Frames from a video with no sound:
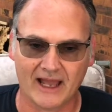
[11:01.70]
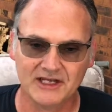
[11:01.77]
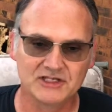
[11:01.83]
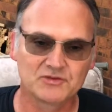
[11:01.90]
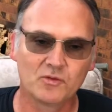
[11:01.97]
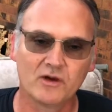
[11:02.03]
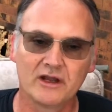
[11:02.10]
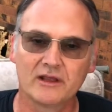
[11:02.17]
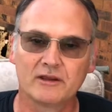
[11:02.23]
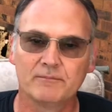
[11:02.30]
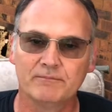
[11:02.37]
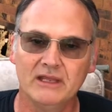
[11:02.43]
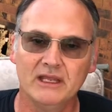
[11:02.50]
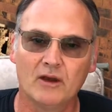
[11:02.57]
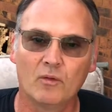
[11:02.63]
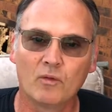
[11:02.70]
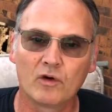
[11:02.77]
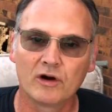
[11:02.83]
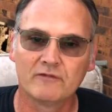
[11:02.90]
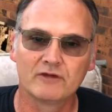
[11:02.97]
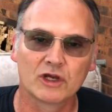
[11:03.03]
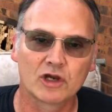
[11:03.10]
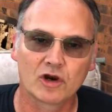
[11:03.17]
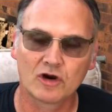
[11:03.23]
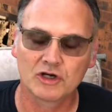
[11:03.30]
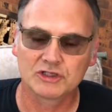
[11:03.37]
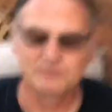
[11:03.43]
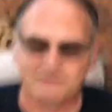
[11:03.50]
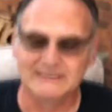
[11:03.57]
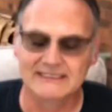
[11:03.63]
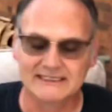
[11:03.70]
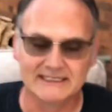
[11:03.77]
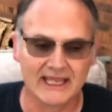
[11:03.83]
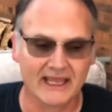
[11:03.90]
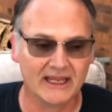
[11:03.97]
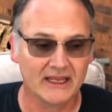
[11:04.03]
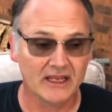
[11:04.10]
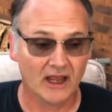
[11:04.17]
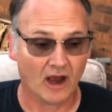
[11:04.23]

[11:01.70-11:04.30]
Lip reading: just want to be a word of encouragement today.